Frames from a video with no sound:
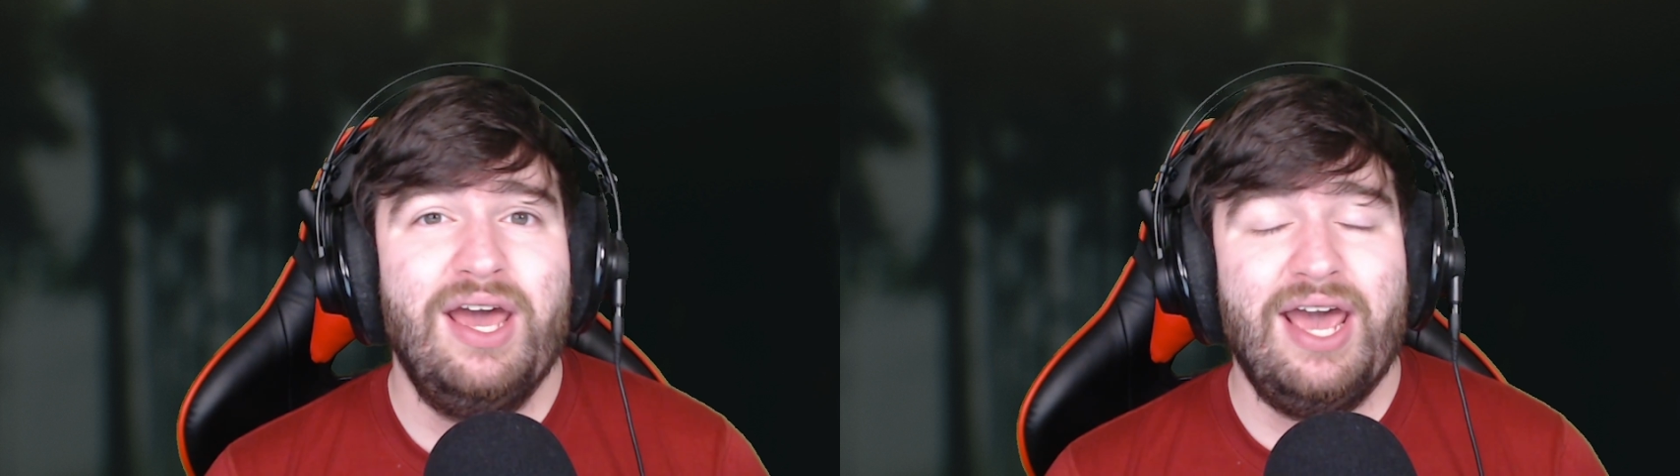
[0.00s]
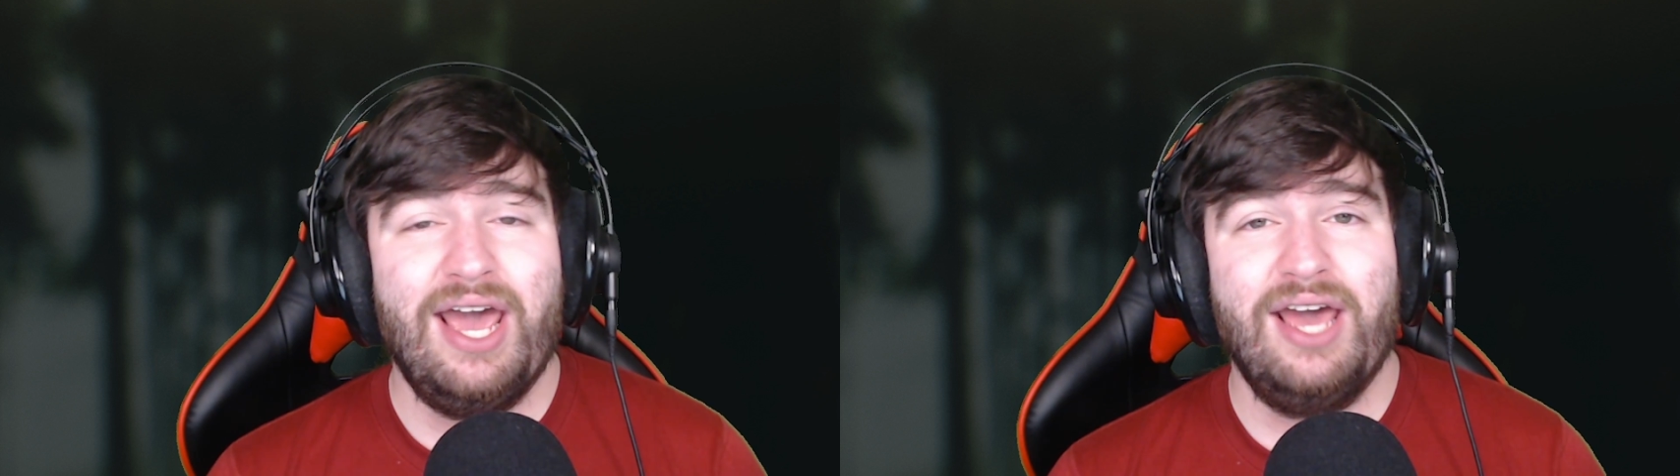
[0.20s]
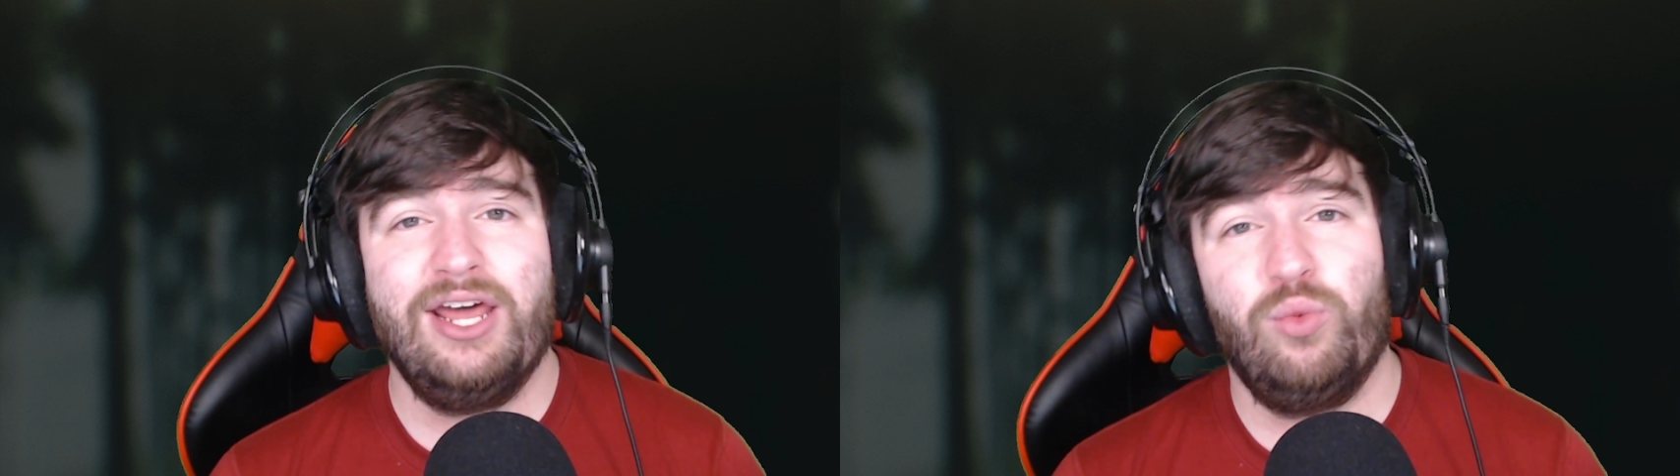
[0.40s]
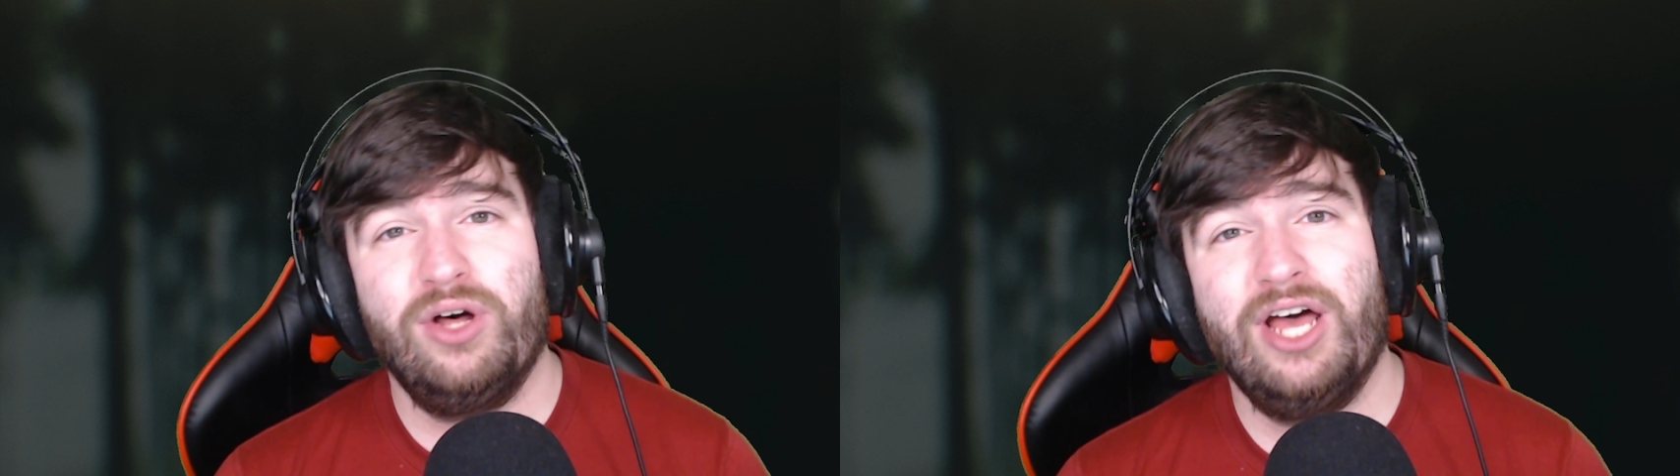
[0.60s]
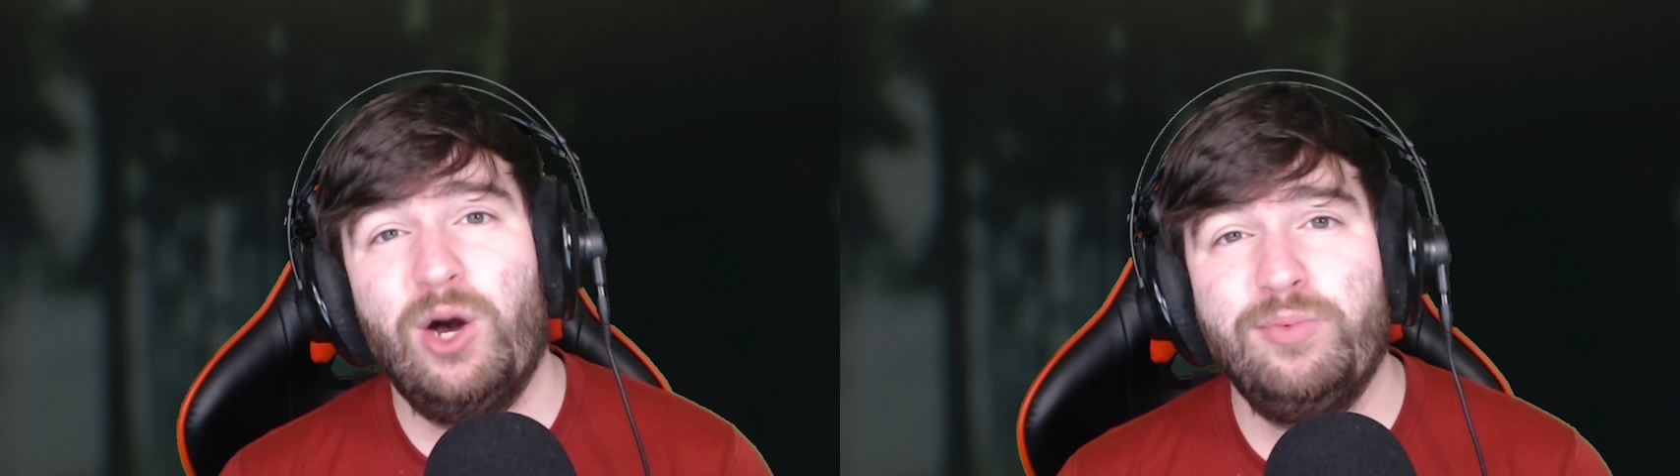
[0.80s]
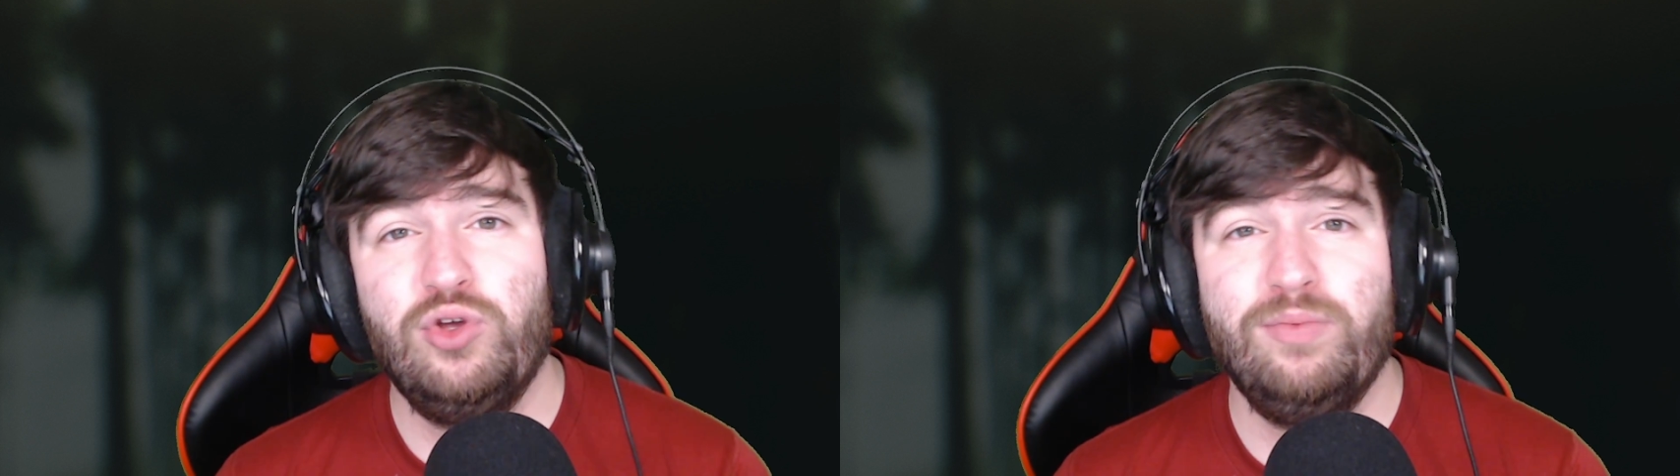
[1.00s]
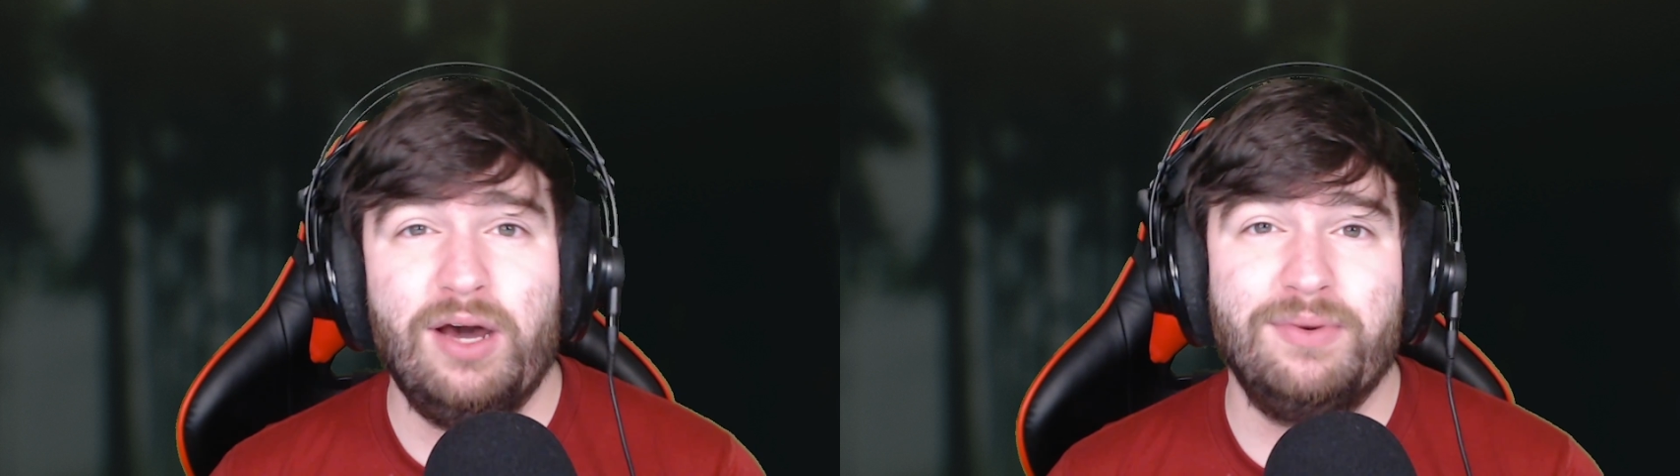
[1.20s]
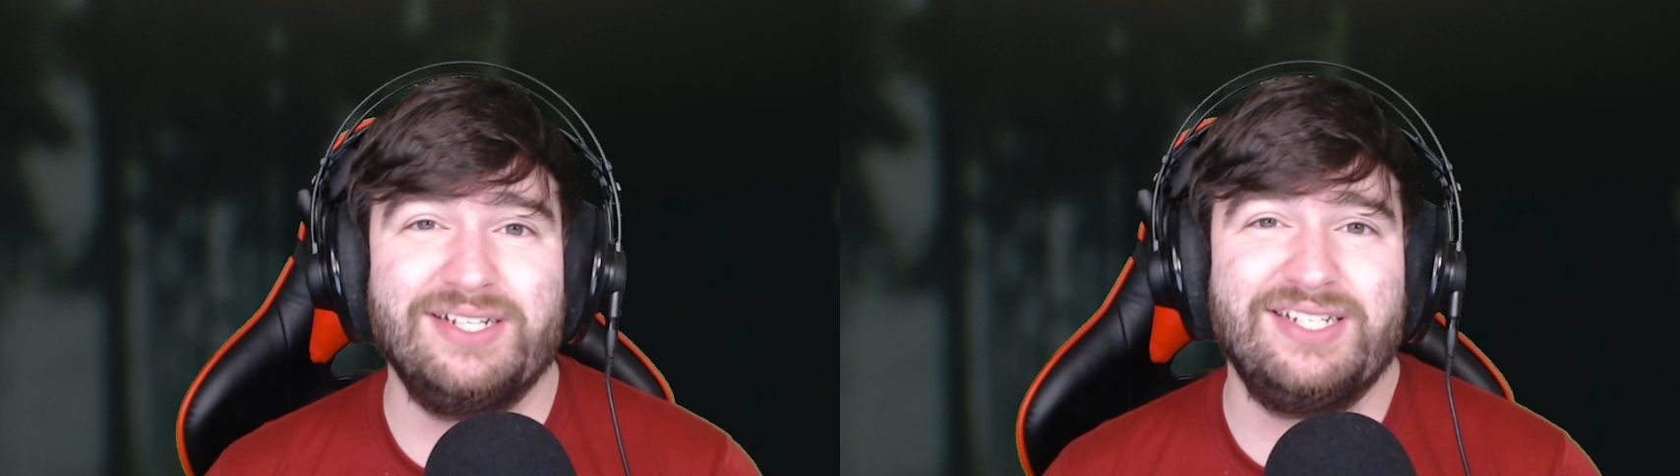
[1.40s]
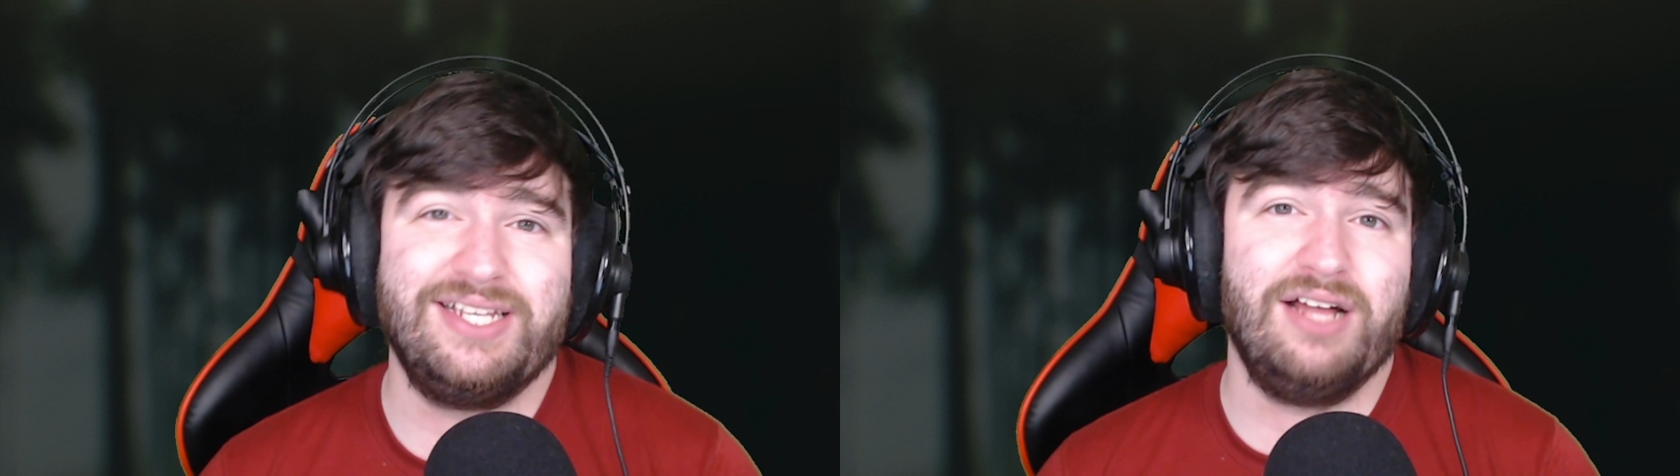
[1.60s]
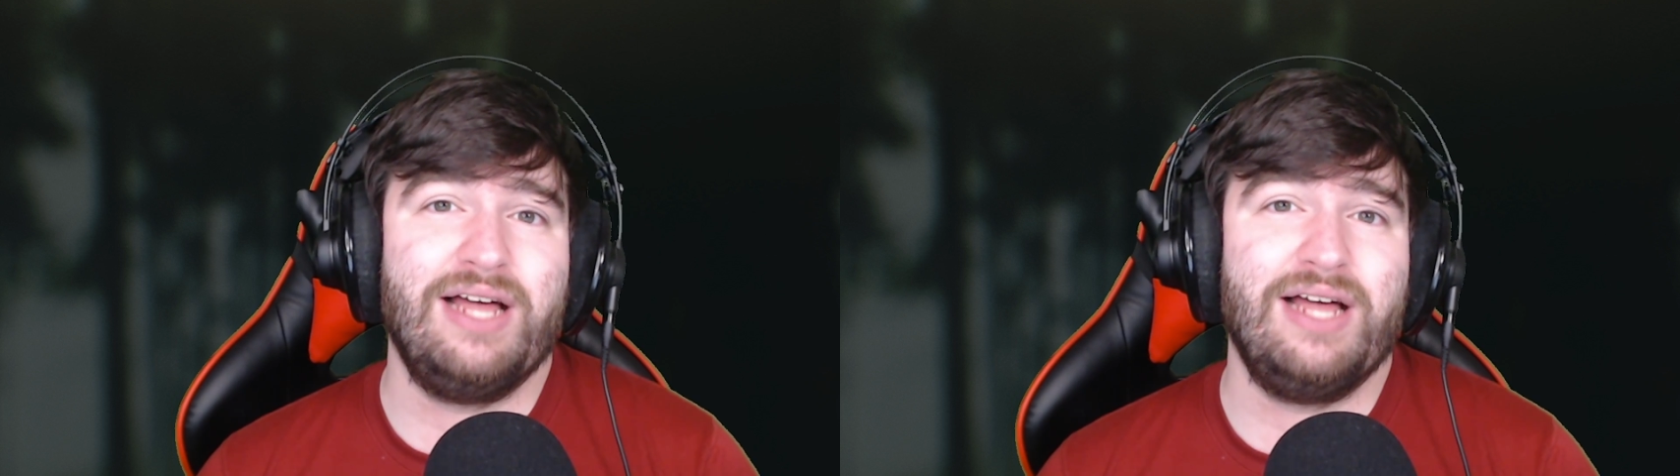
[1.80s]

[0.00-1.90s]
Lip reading: and will help you be able to sell